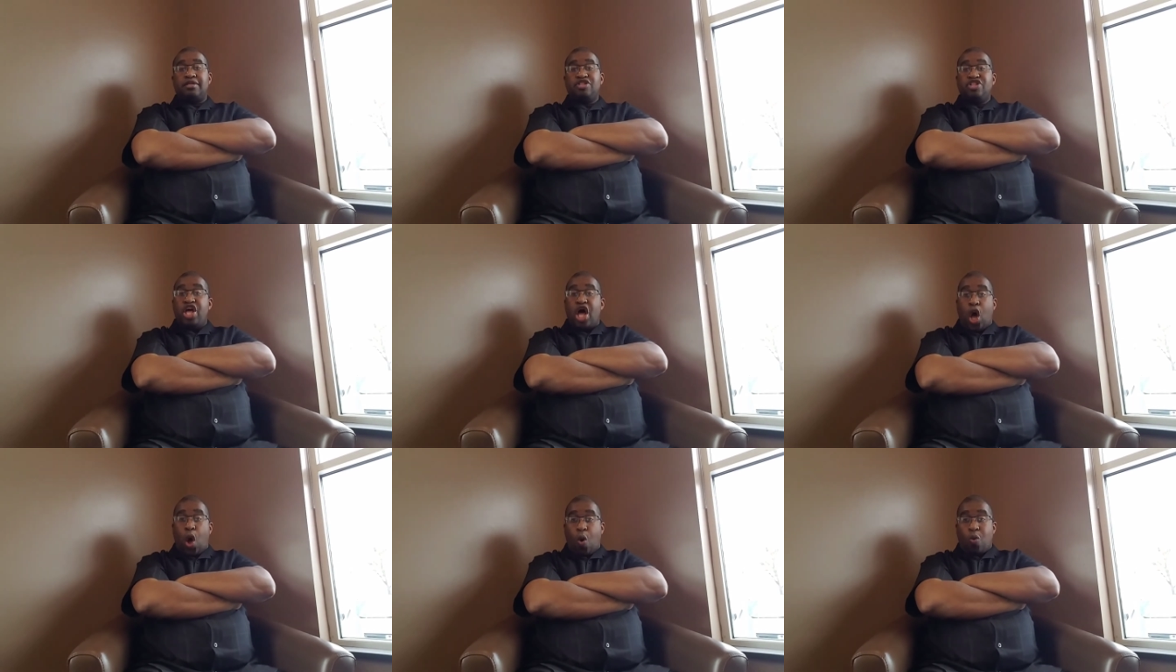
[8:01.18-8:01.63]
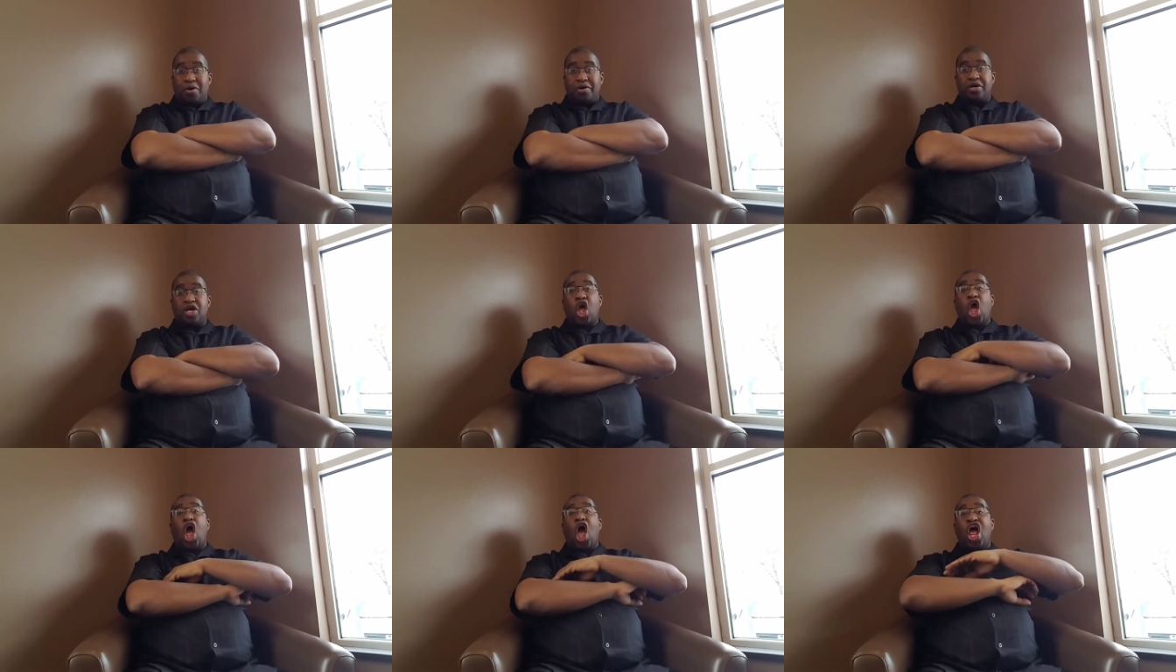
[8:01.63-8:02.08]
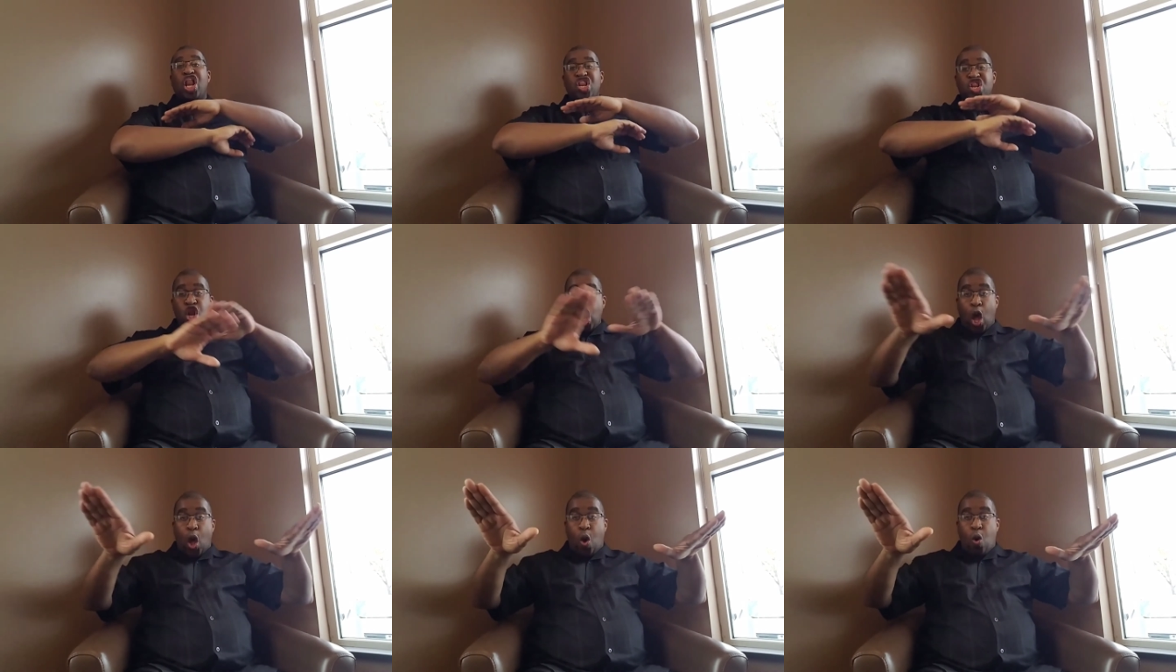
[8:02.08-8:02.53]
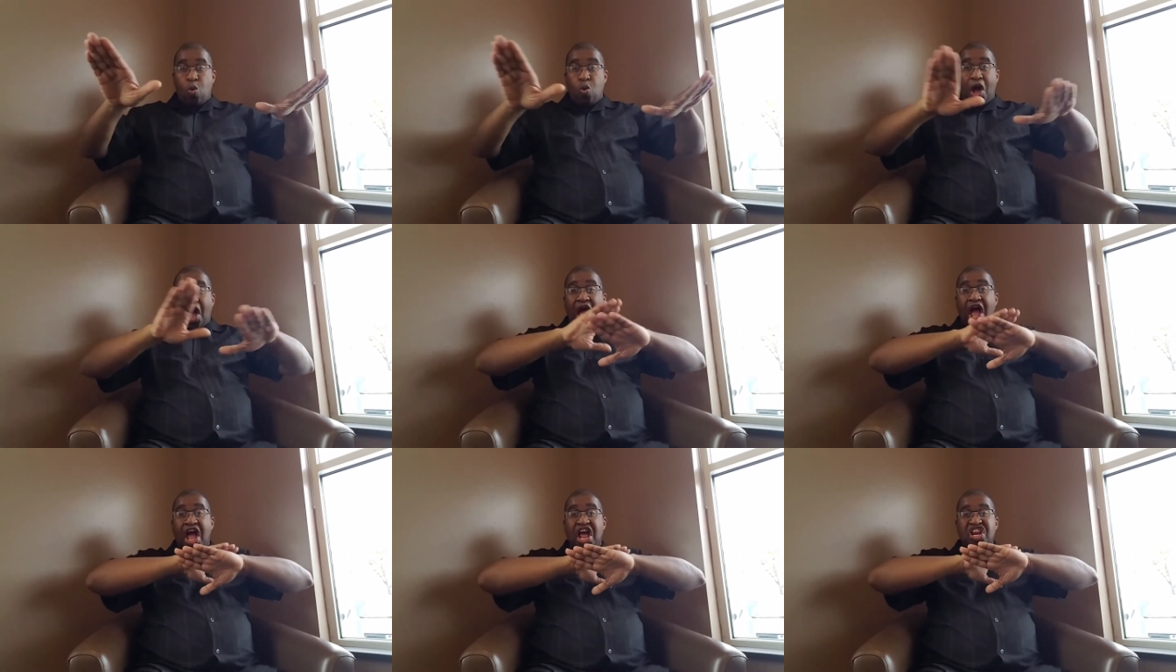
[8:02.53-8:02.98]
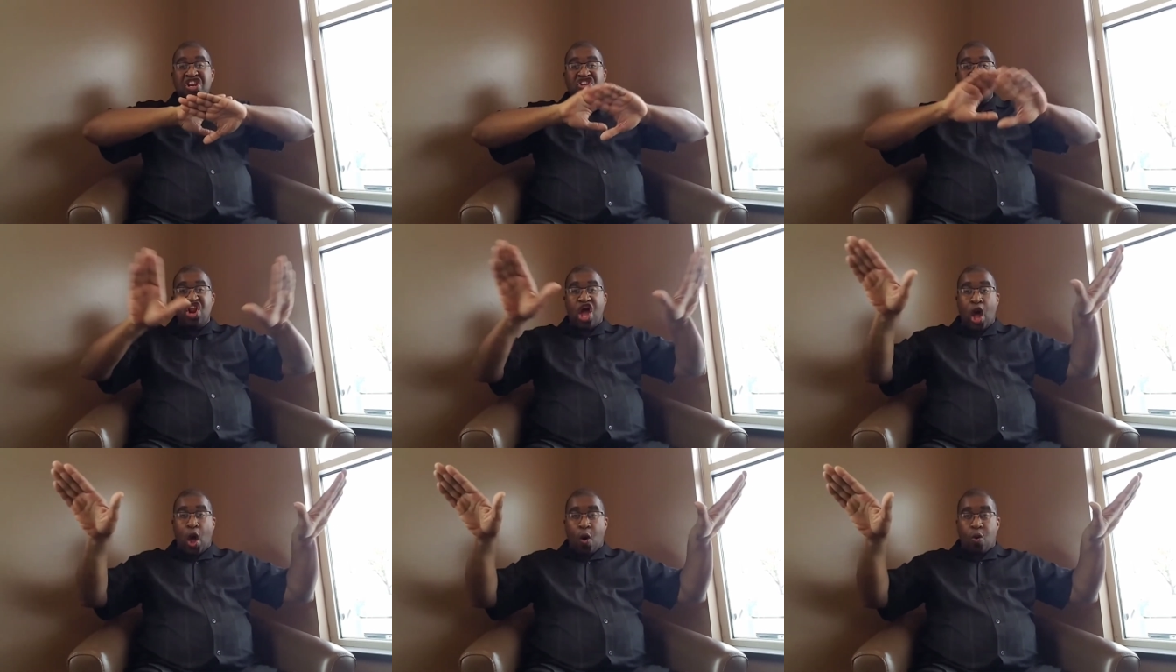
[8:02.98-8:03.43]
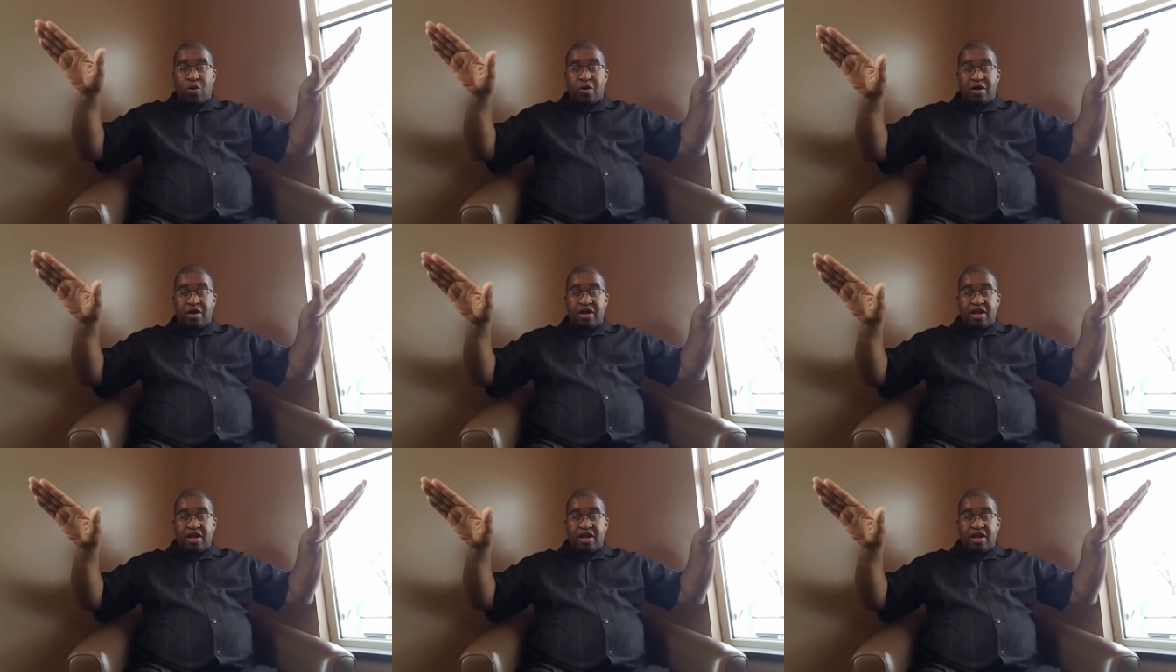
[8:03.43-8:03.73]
No, no, no.